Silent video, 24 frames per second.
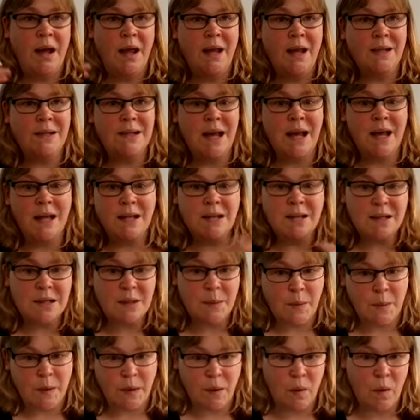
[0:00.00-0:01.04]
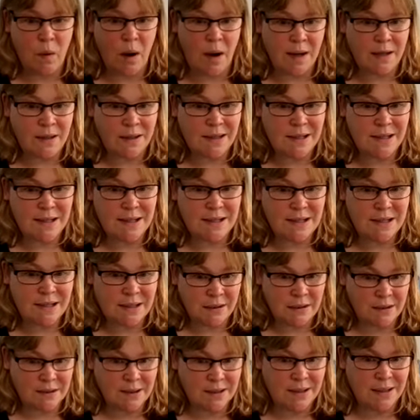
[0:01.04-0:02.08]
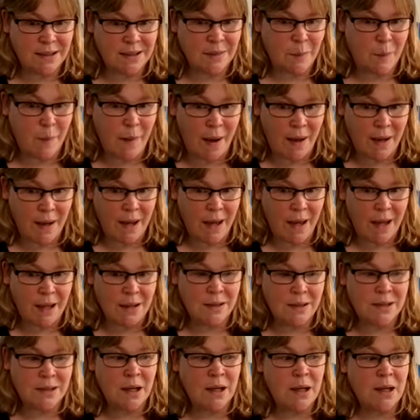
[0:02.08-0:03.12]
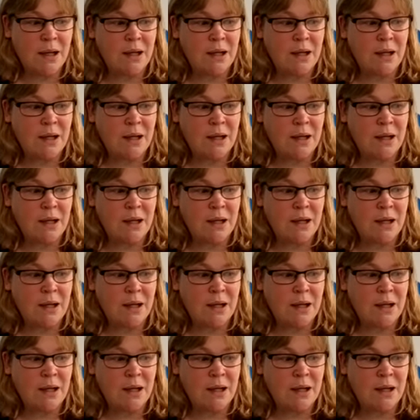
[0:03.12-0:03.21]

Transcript: It tended to be quite stilted and back end.